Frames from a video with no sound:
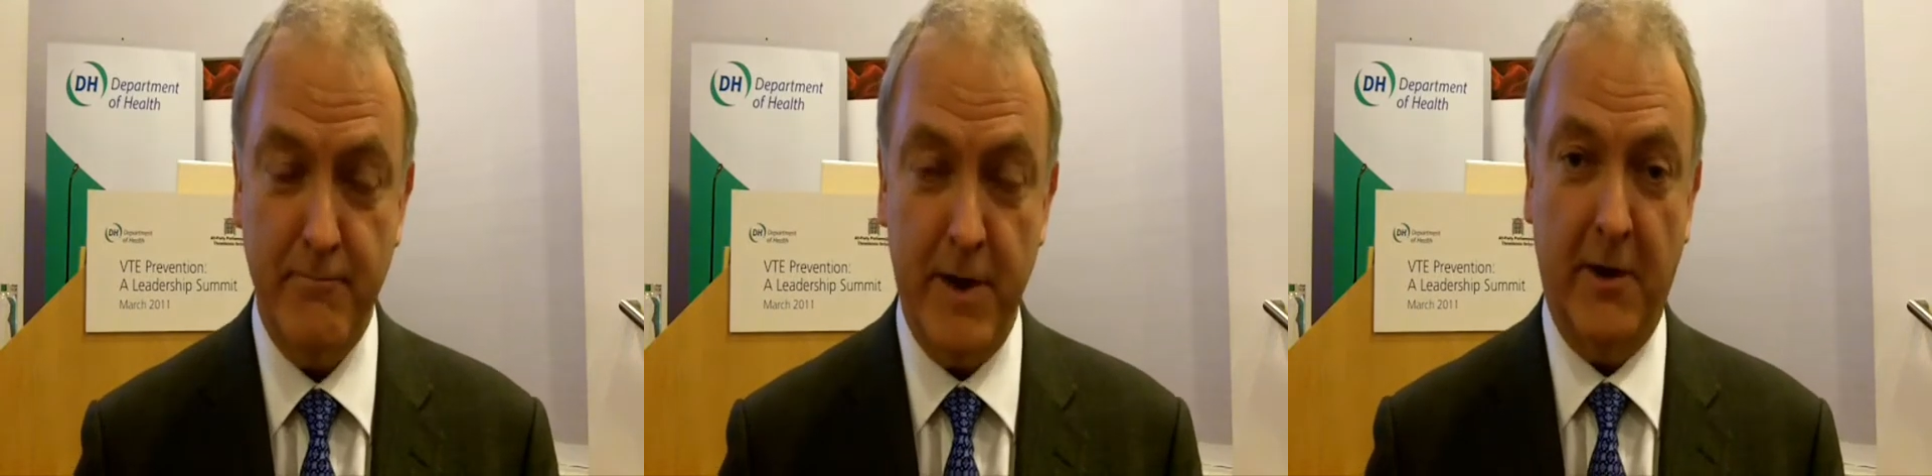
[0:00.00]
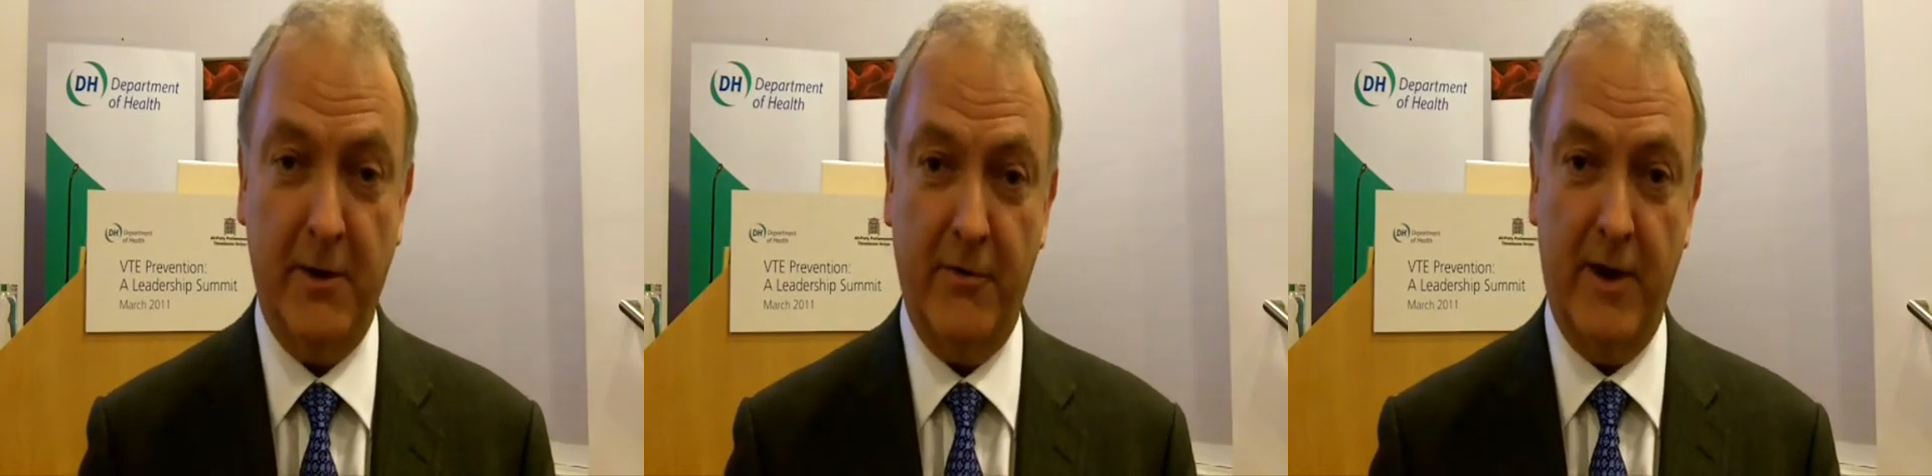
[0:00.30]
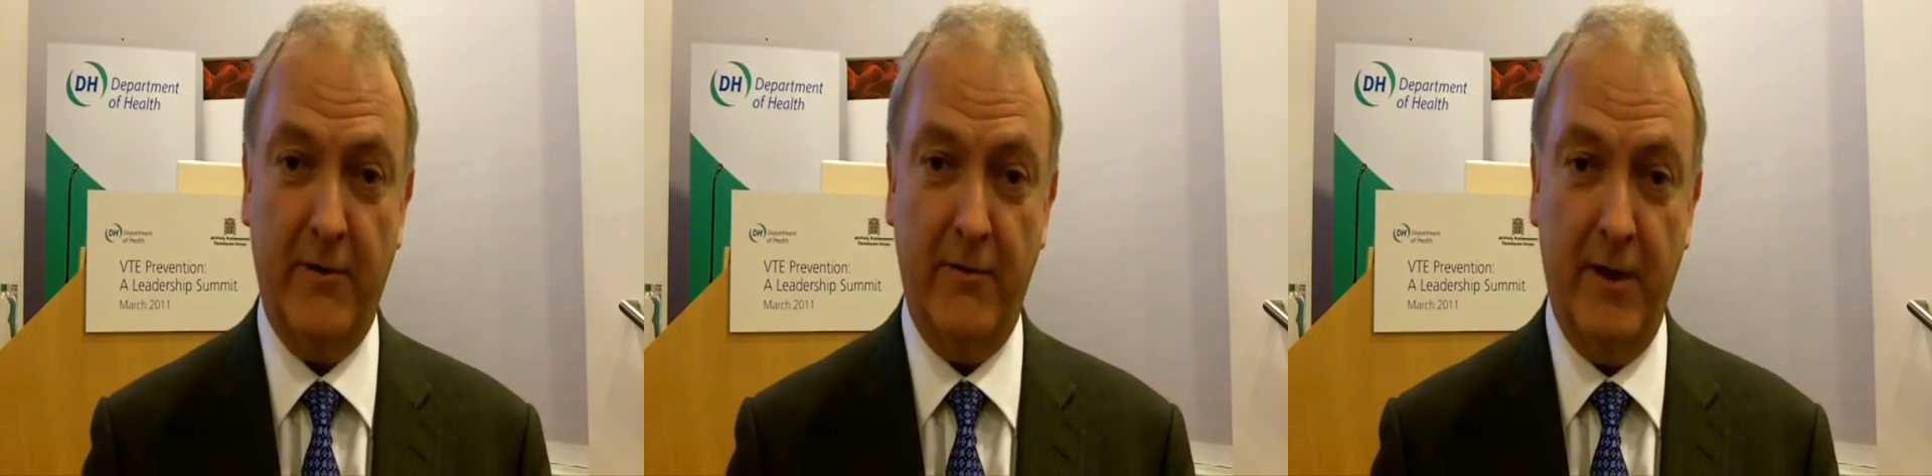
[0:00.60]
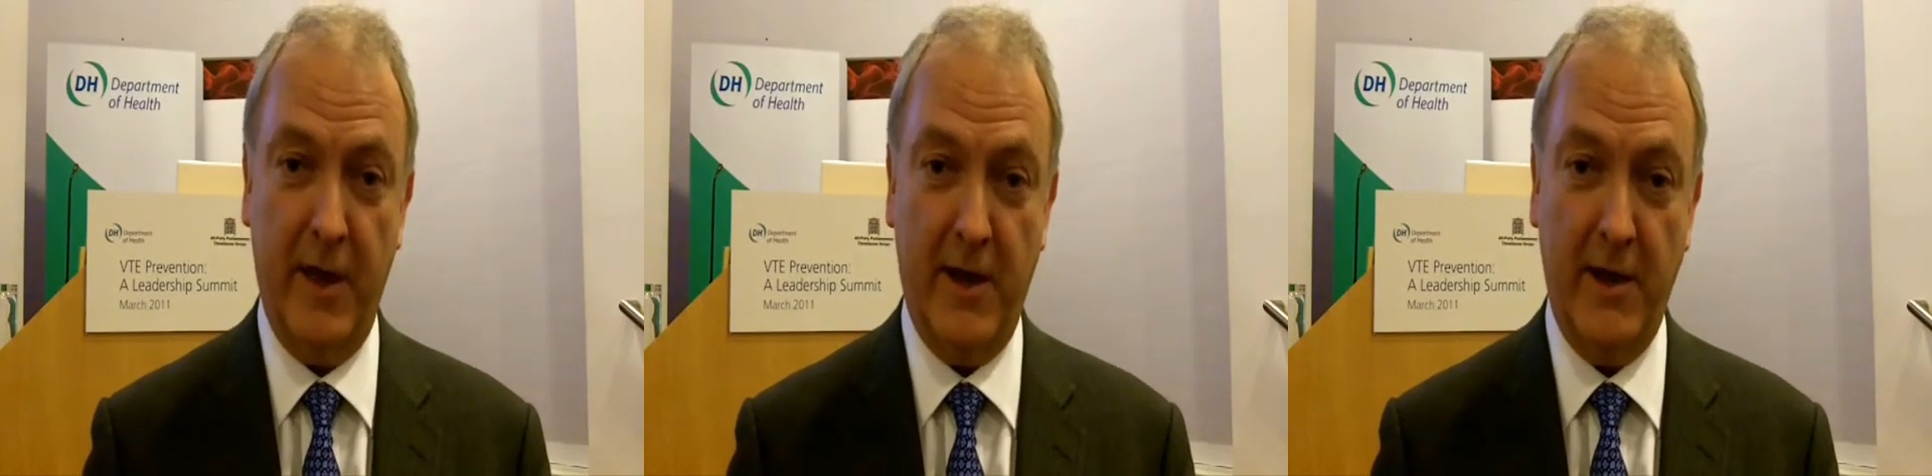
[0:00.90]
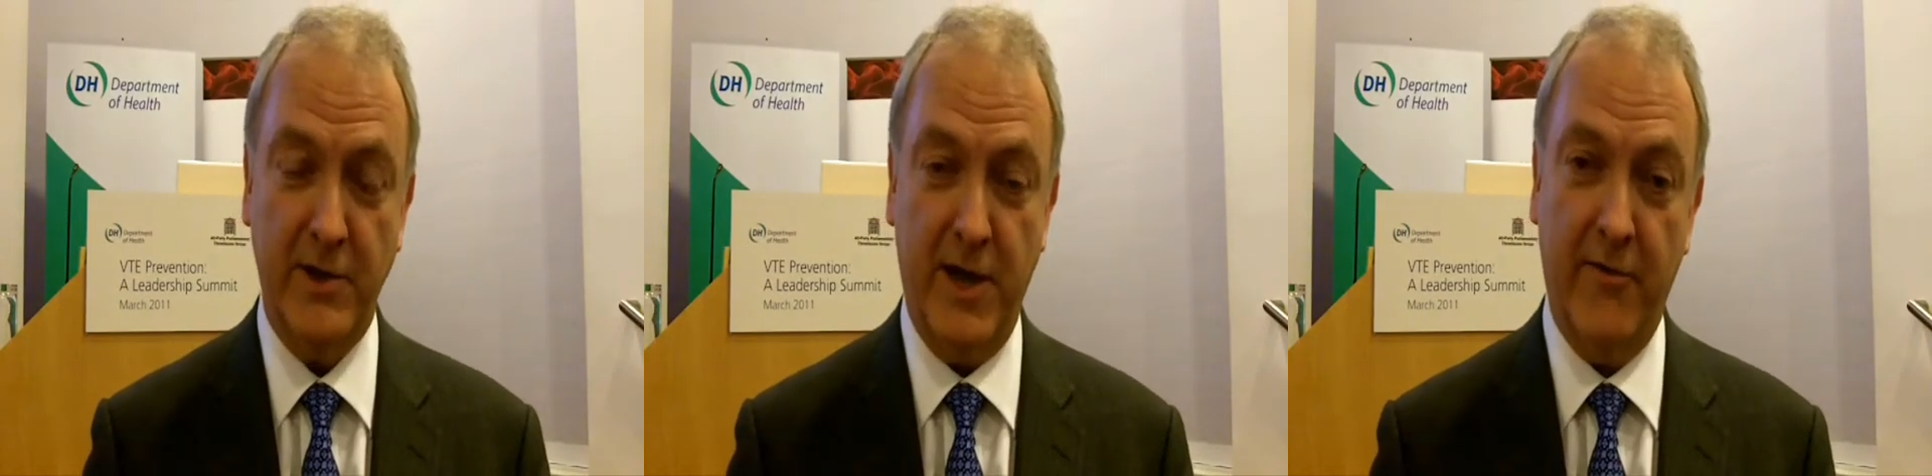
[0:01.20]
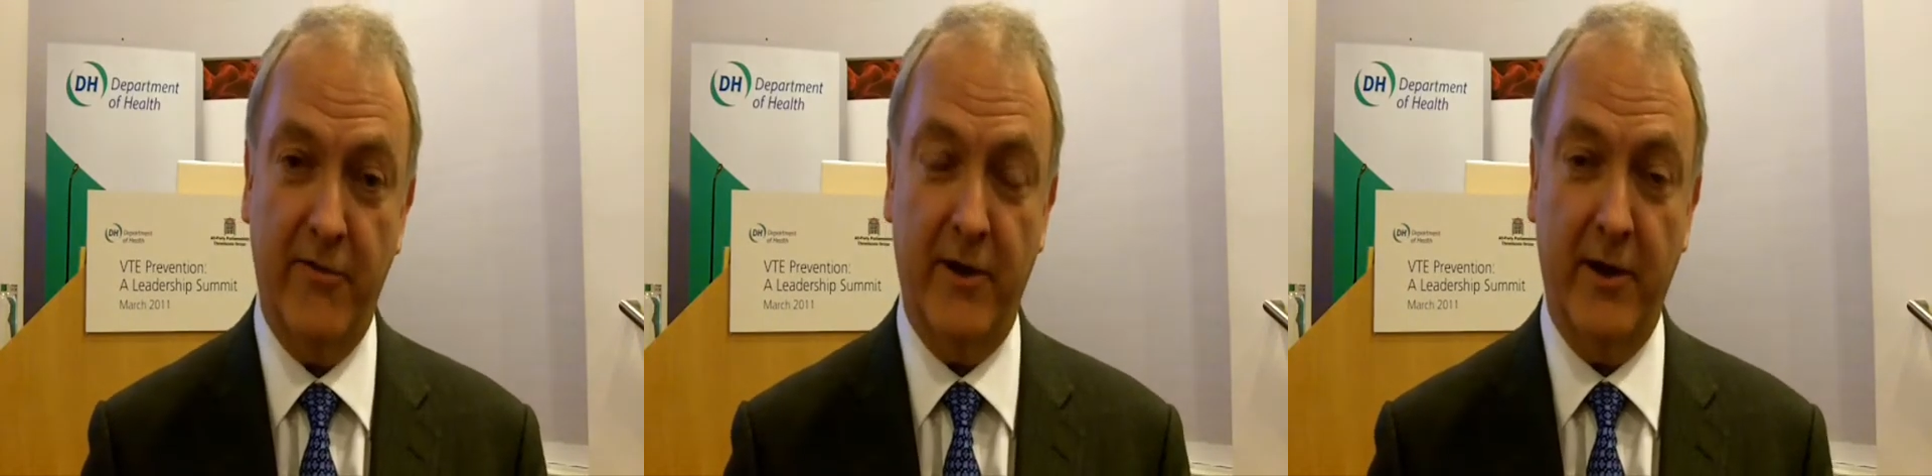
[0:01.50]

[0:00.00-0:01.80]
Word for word: medical director of the NHS,